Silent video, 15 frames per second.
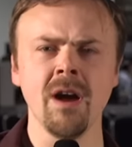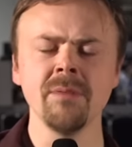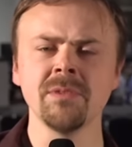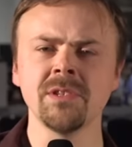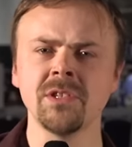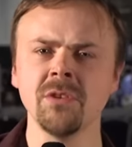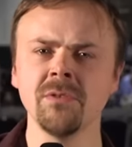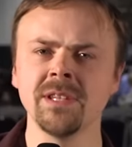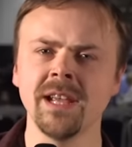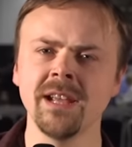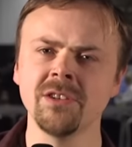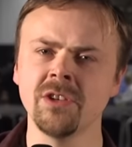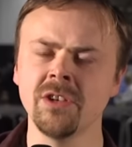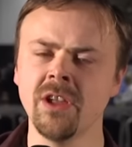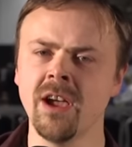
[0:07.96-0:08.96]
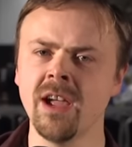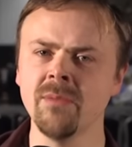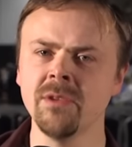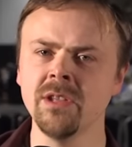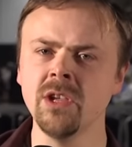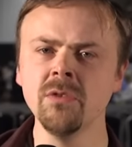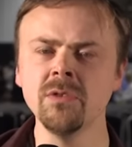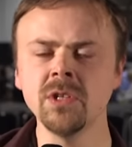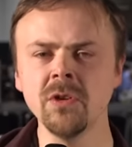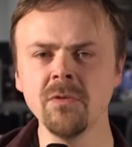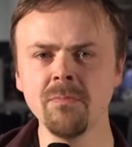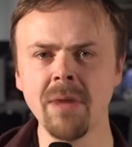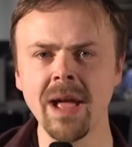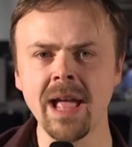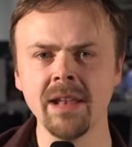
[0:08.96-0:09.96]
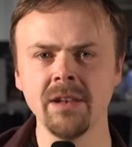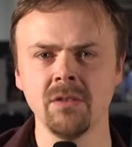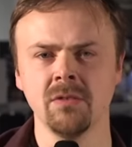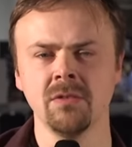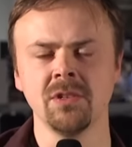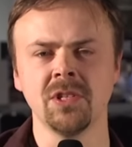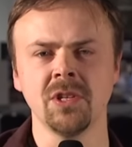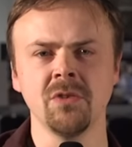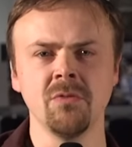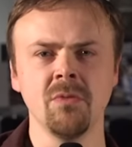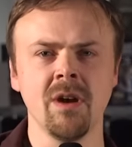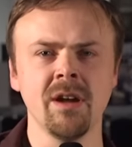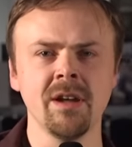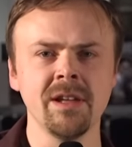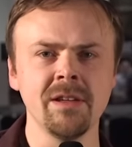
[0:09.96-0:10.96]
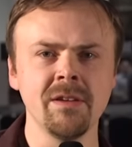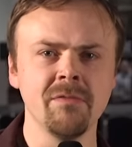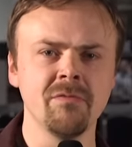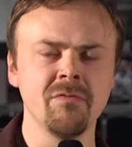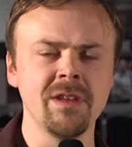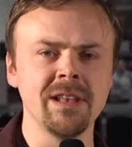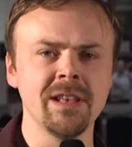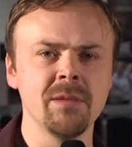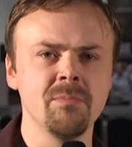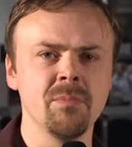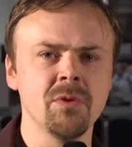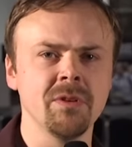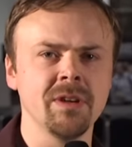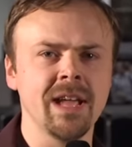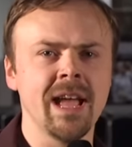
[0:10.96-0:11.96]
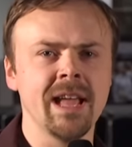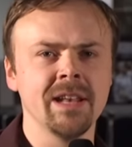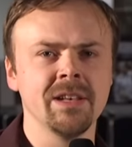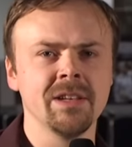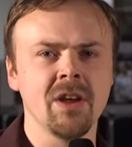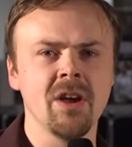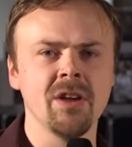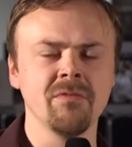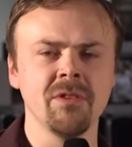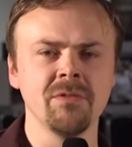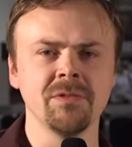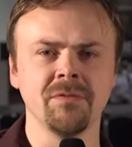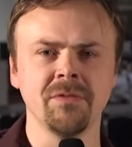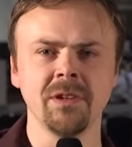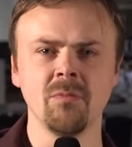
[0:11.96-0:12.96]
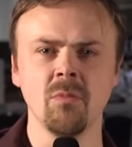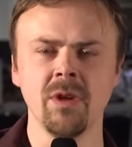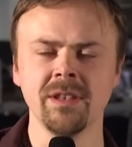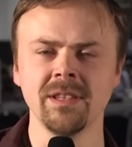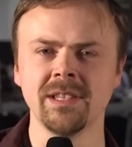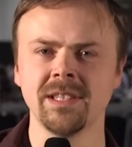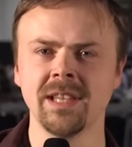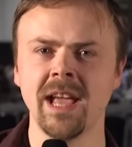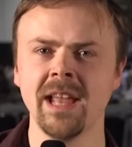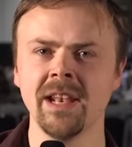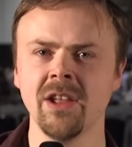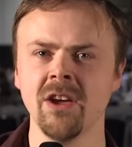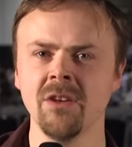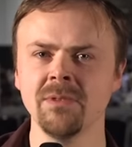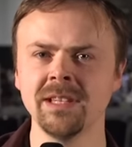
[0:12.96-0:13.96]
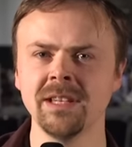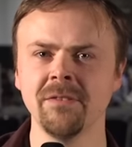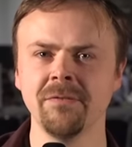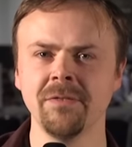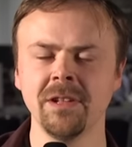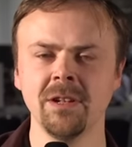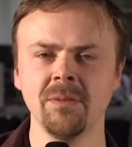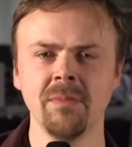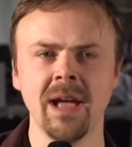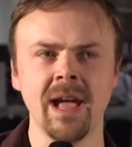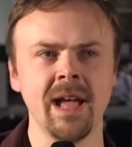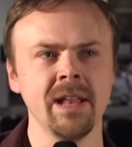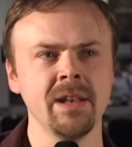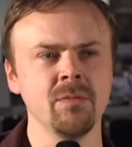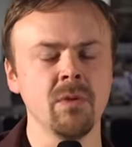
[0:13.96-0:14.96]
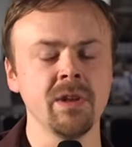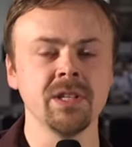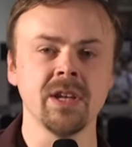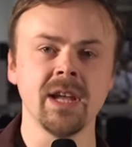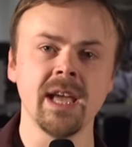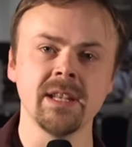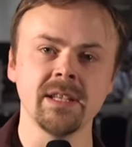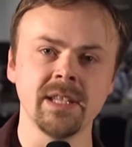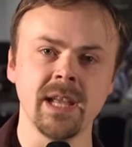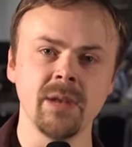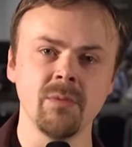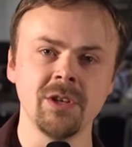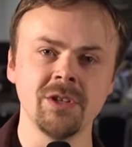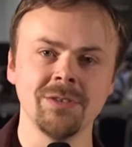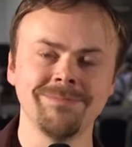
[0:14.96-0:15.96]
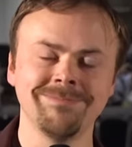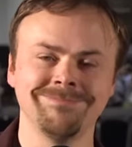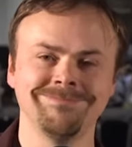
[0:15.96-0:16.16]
I'm Stuart Ashen. I'm a YouTube man. Also, I have written a book and I wrote a film once and I was in a film and once I had a sandwich.